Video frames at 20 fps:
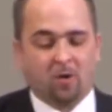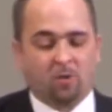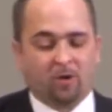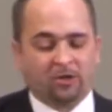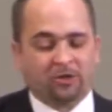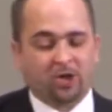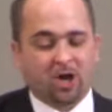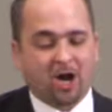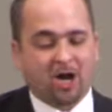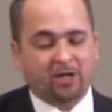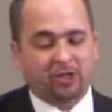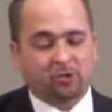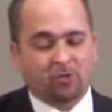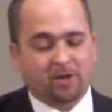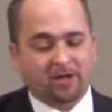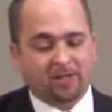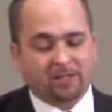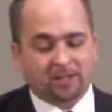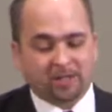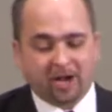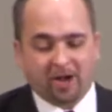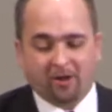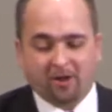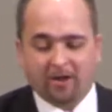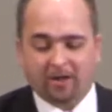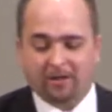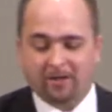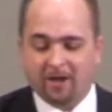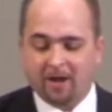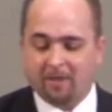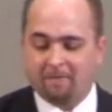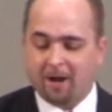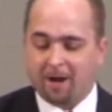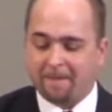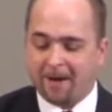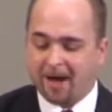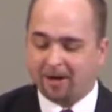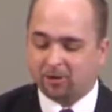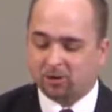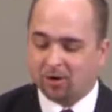What Joshua is telling them
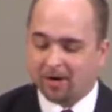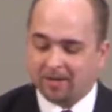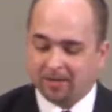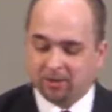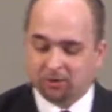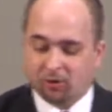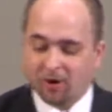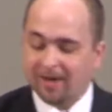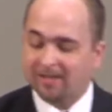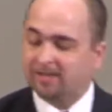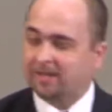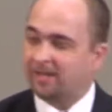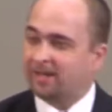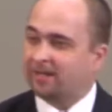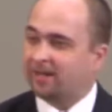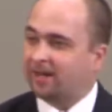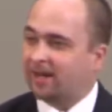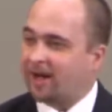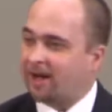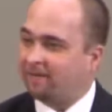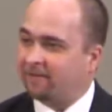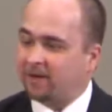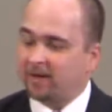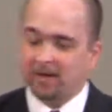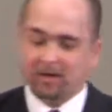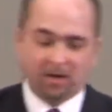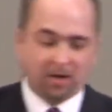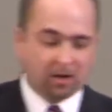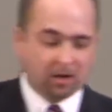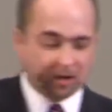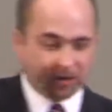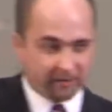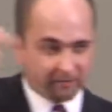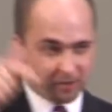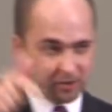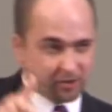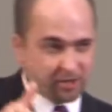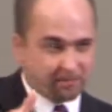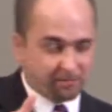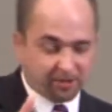about transgressing the covenant. Look at
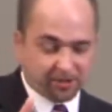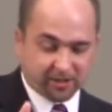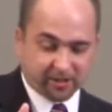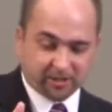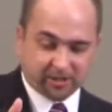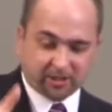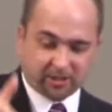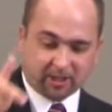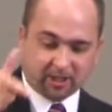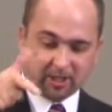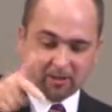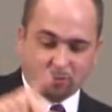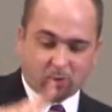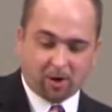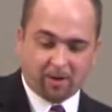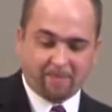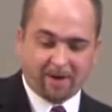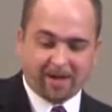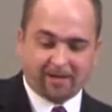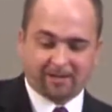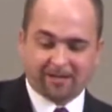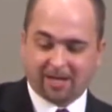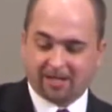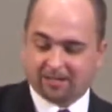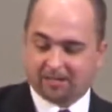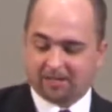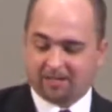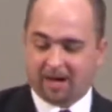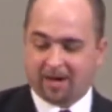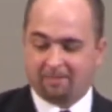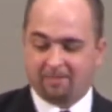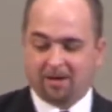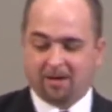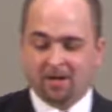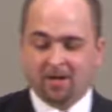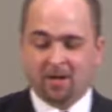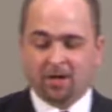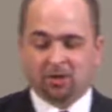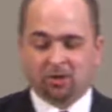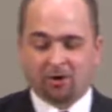verse number 16 where he makes that statement
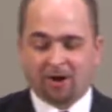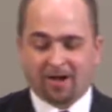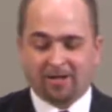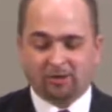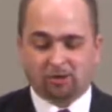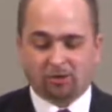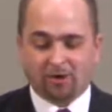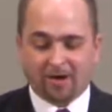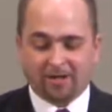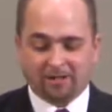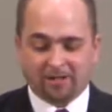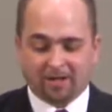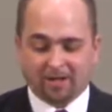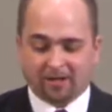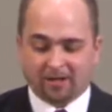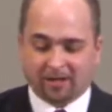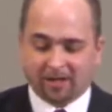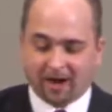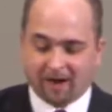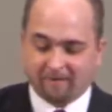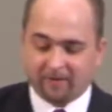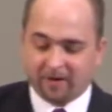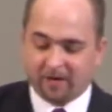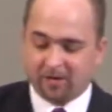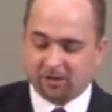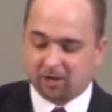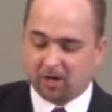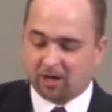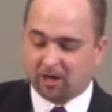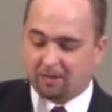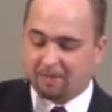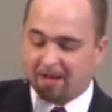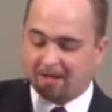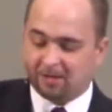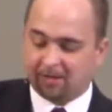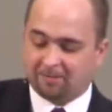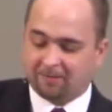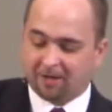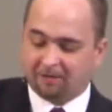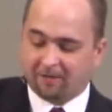transgressing the covenant. He's talking about
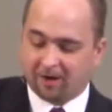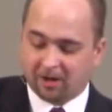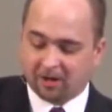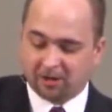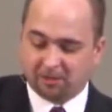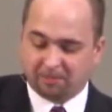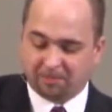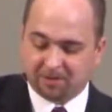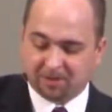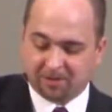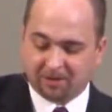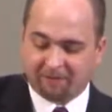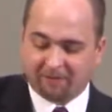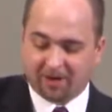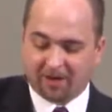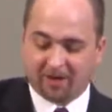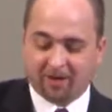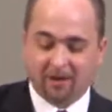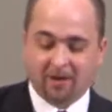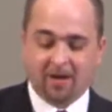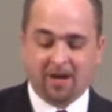something very specific.